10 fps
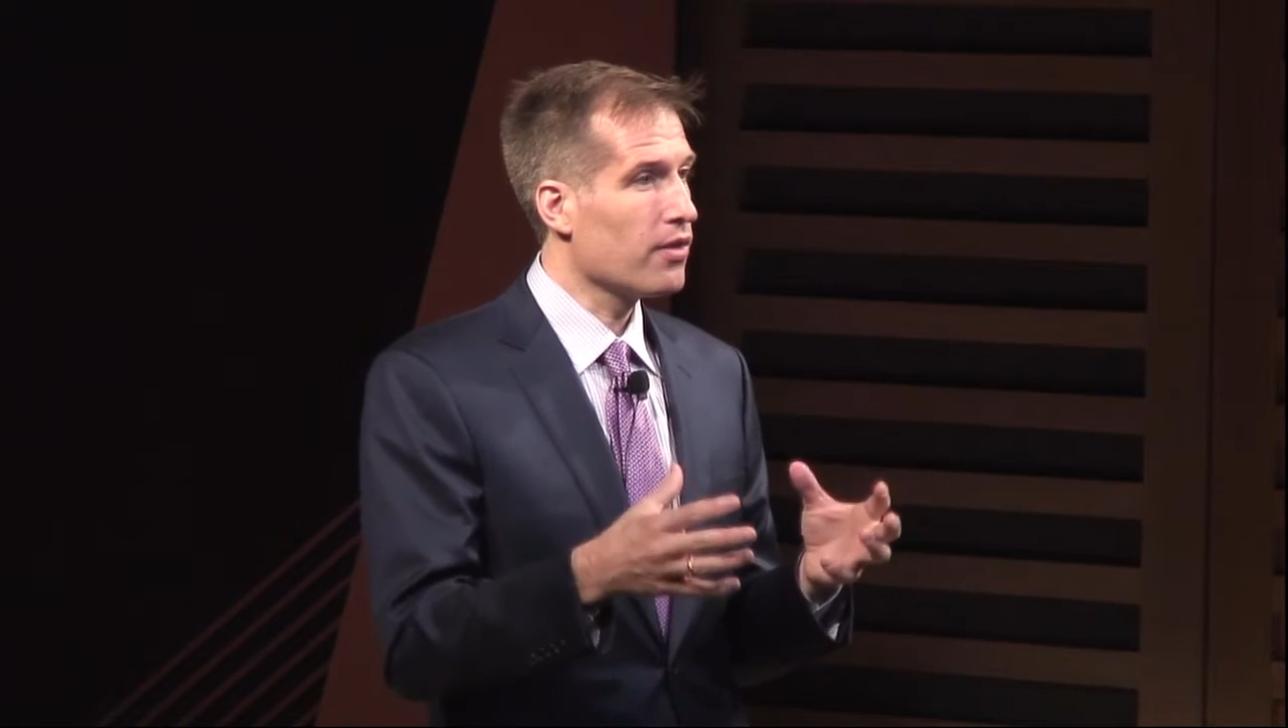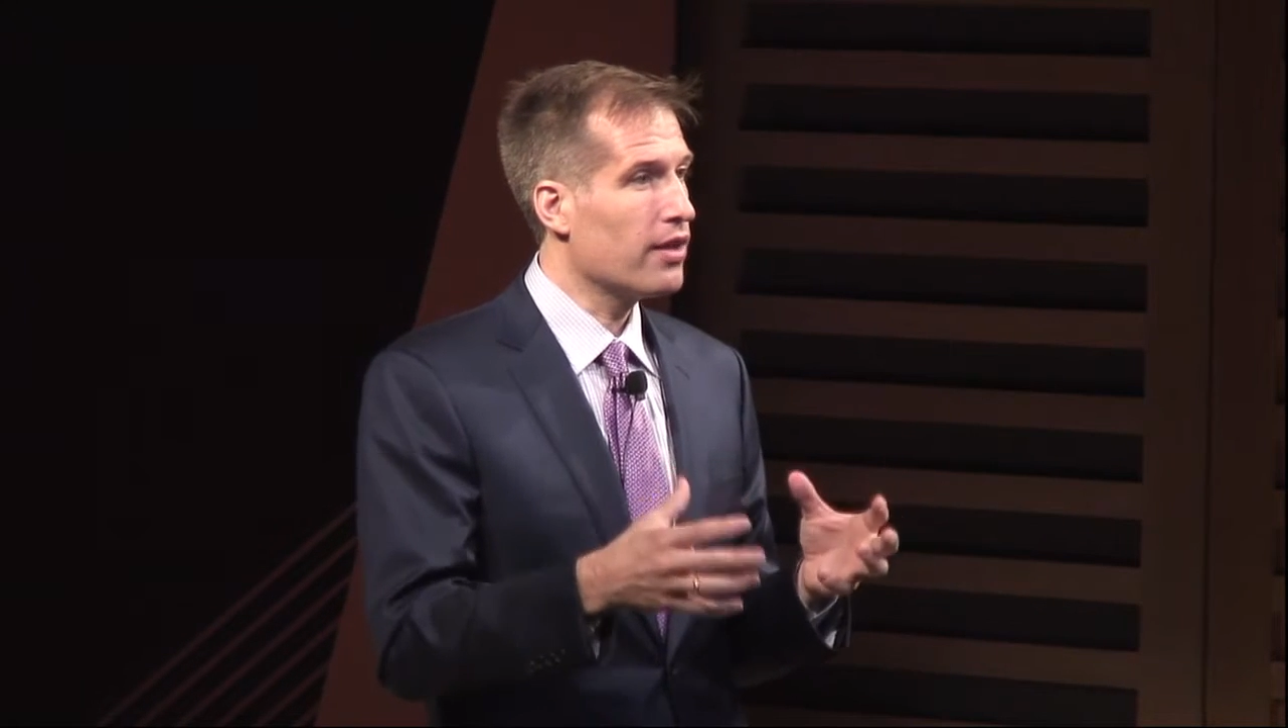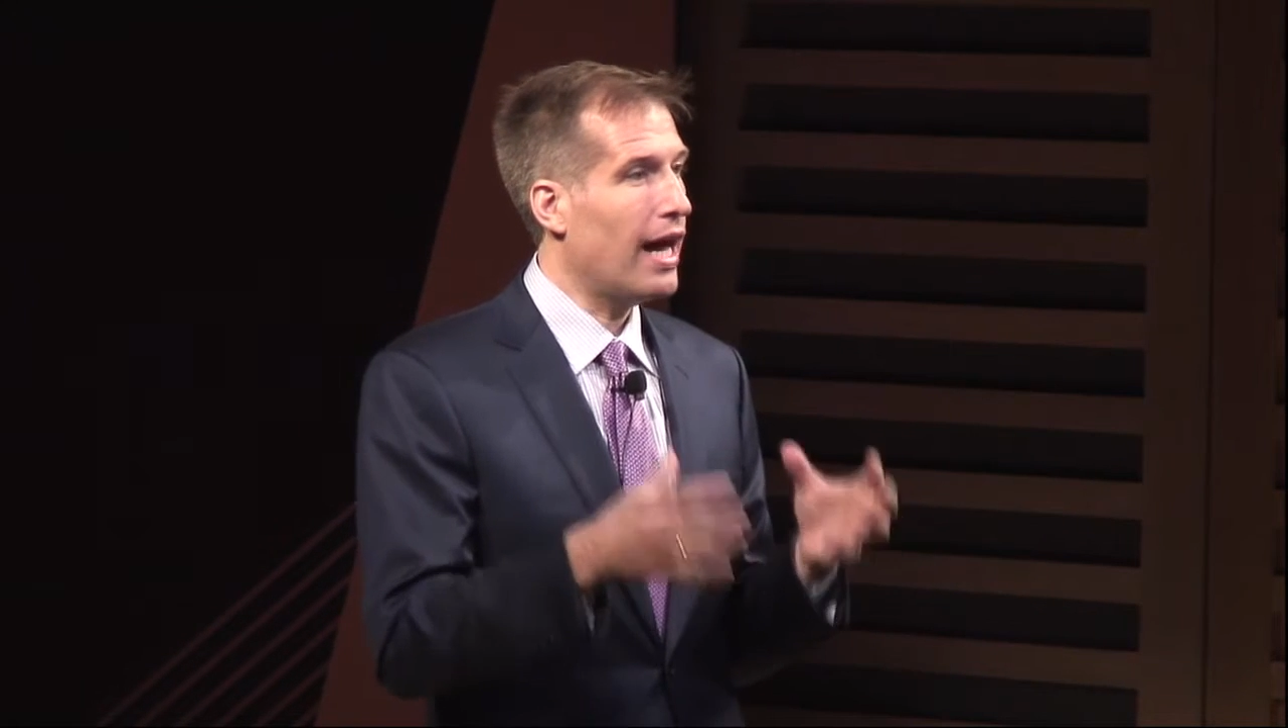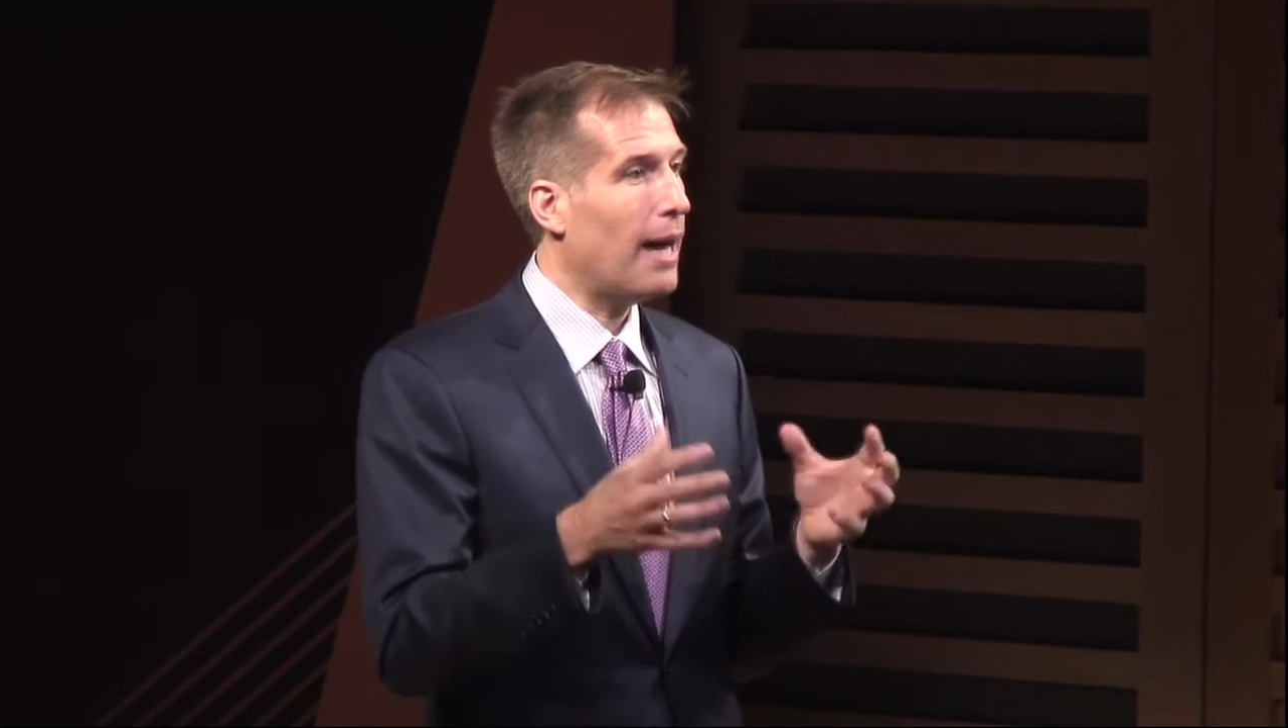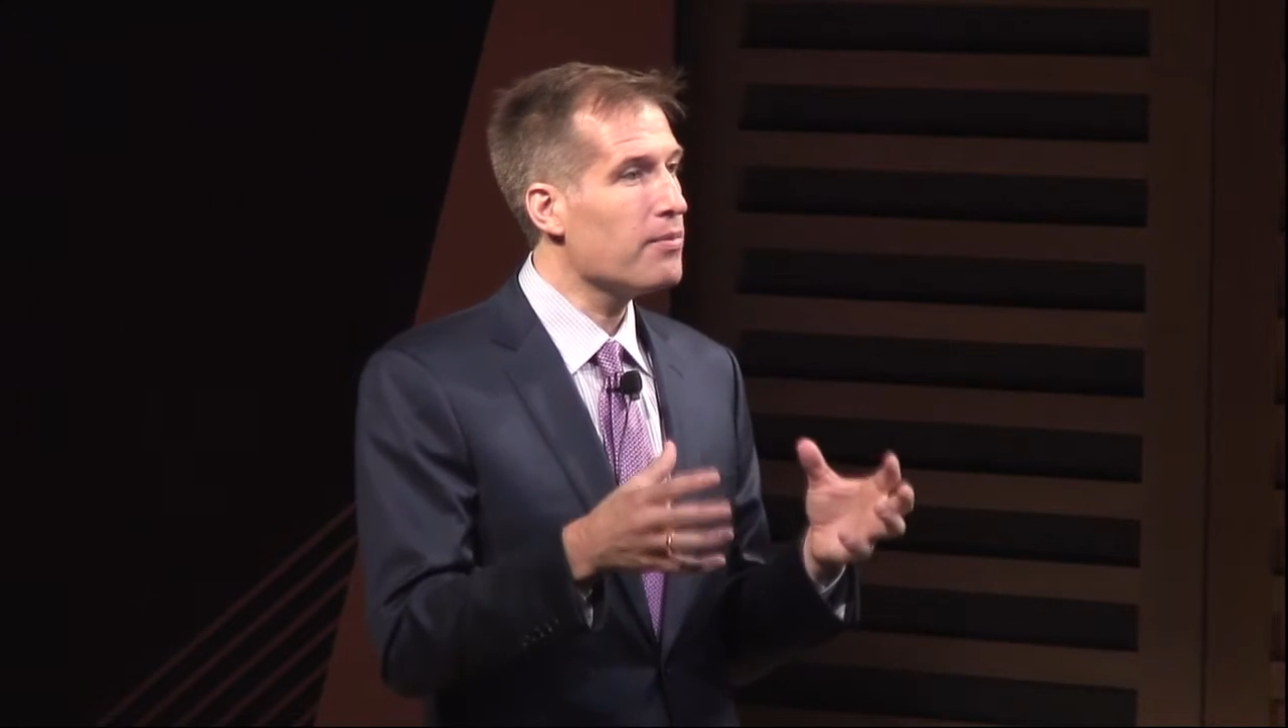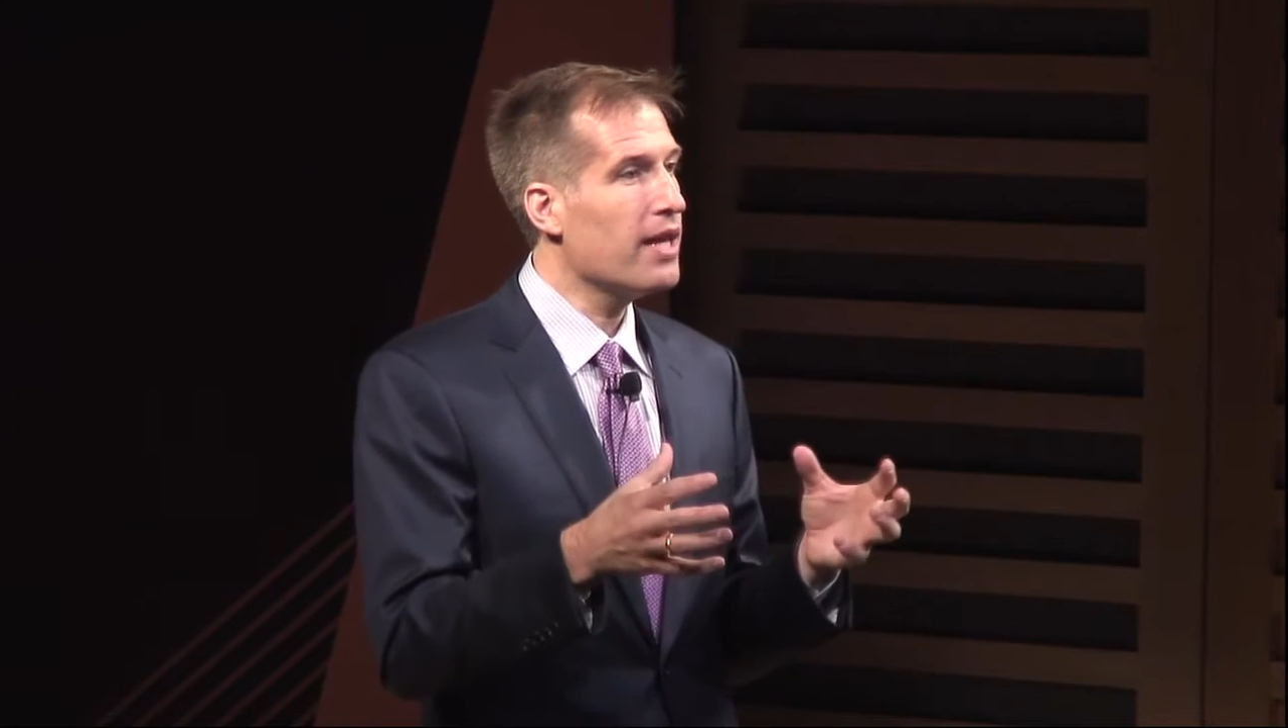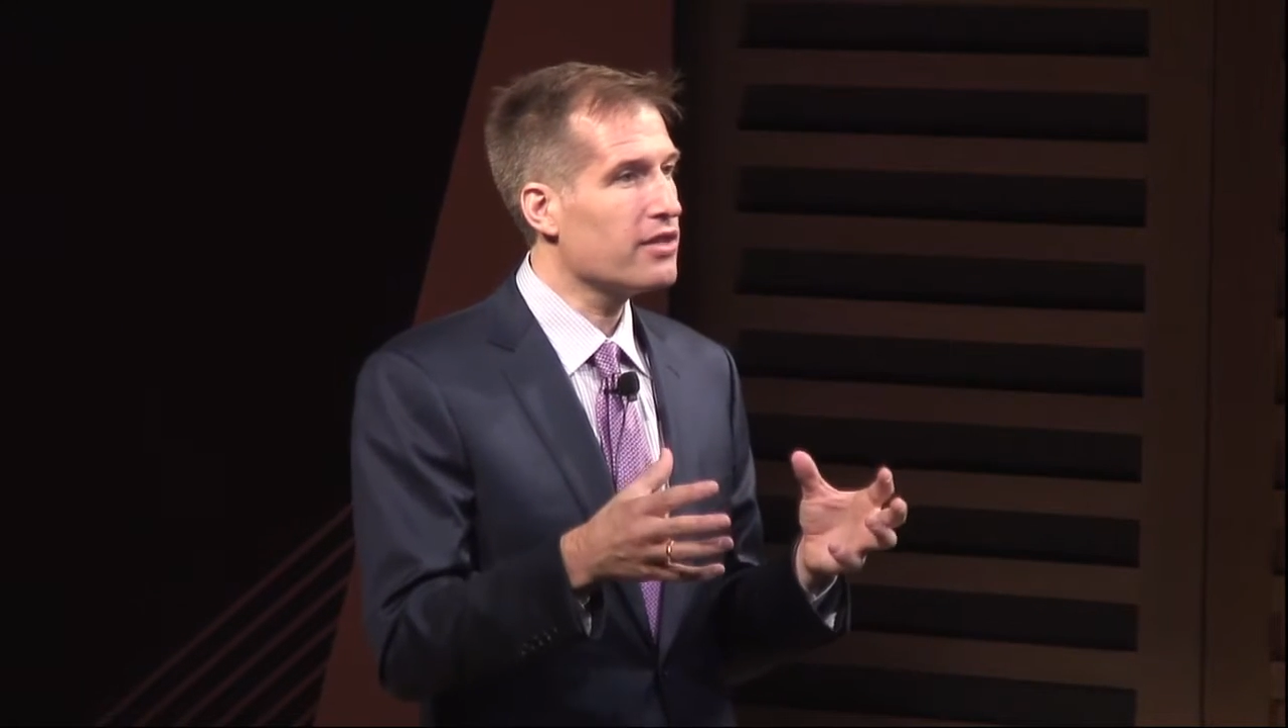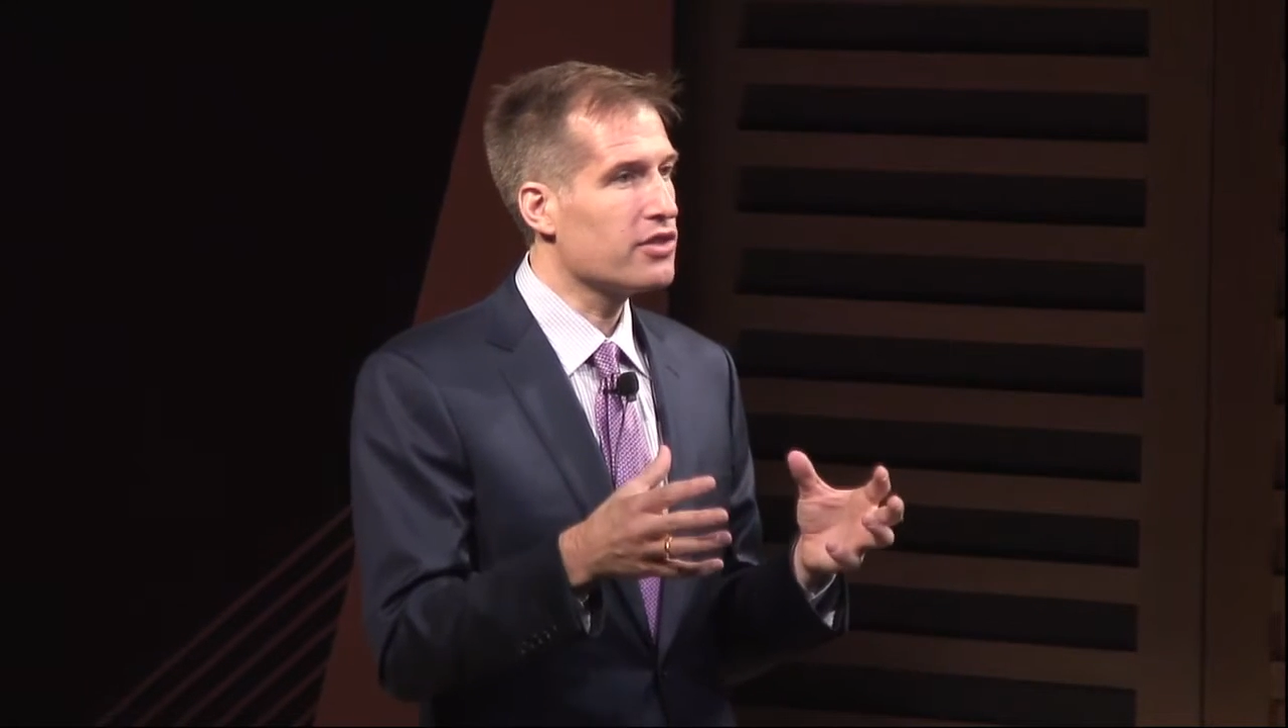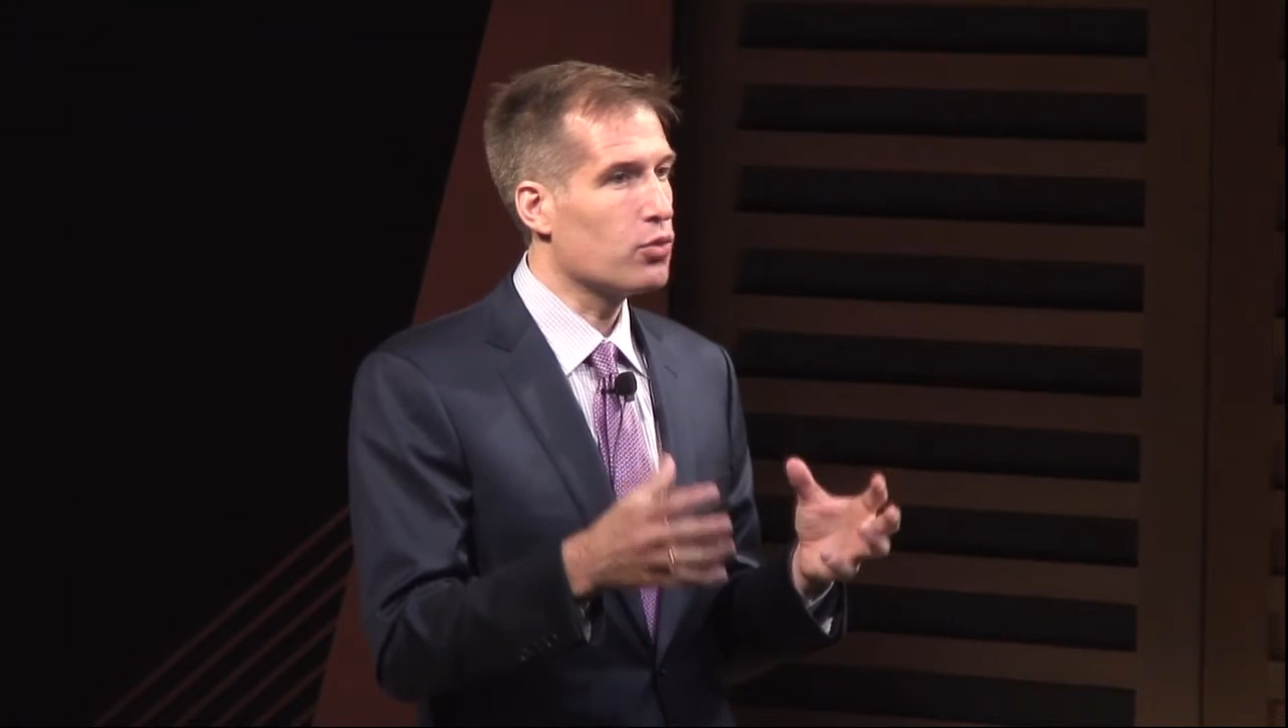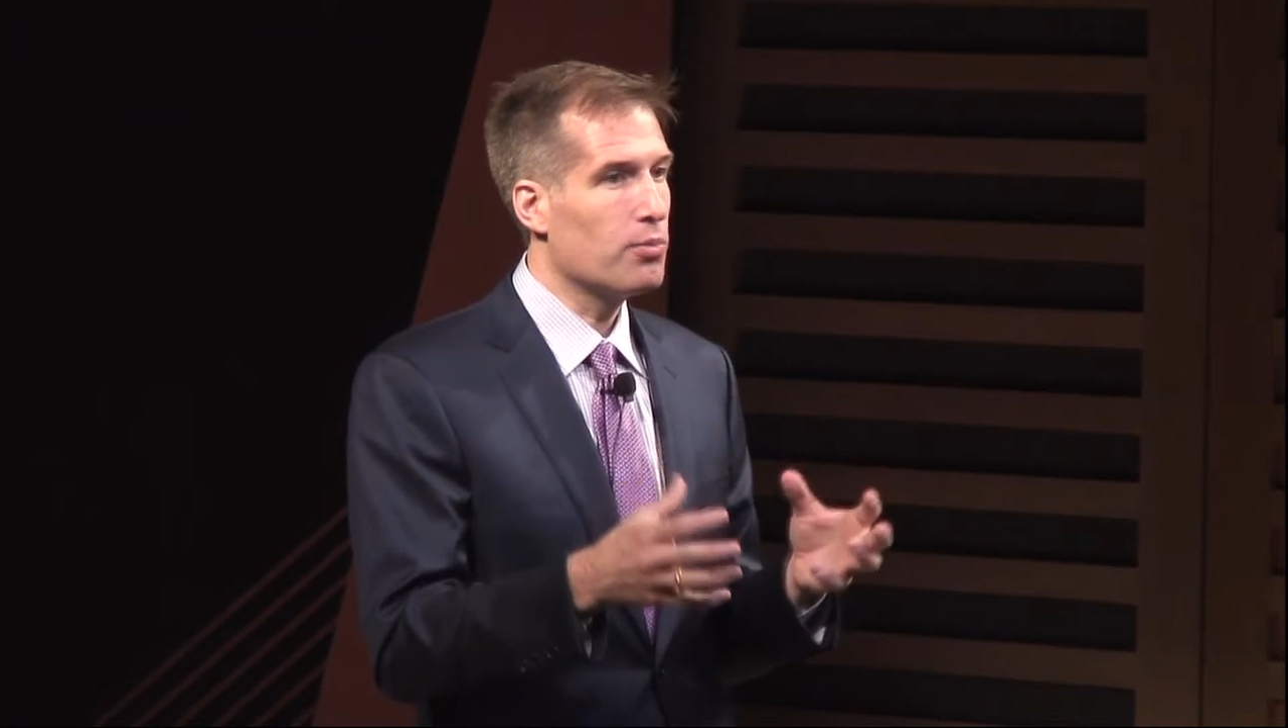that
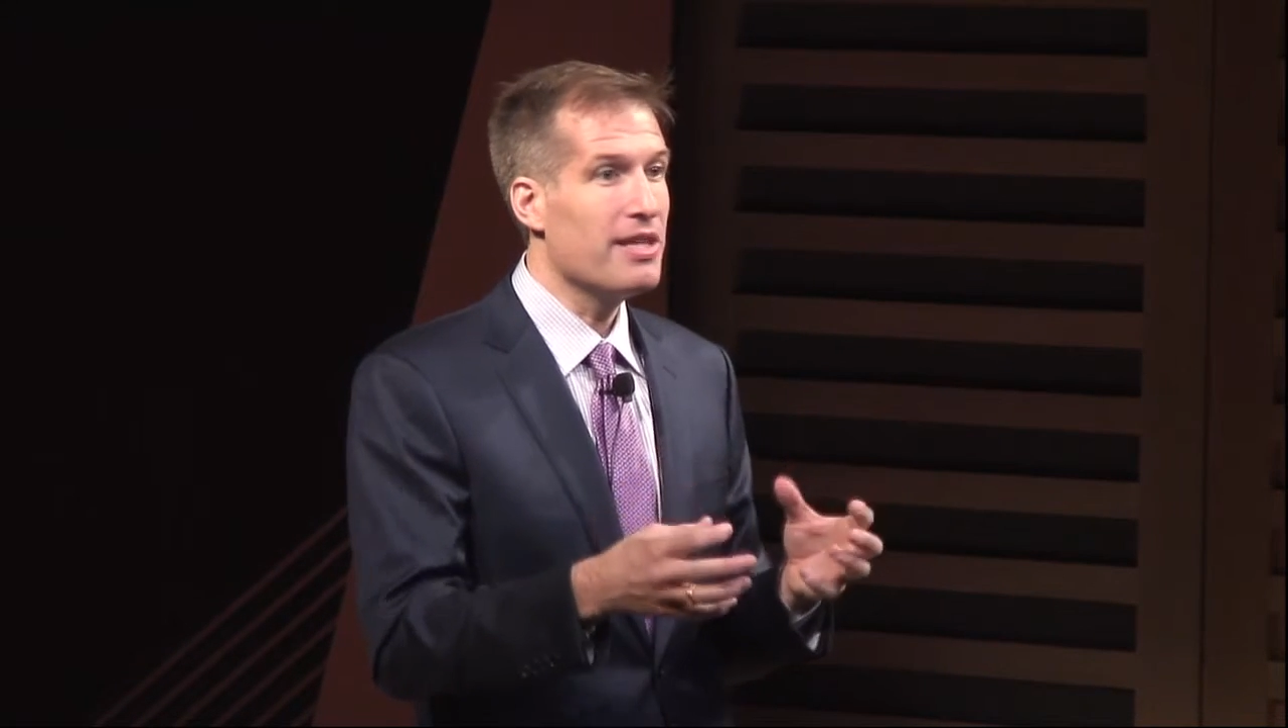AppNexus would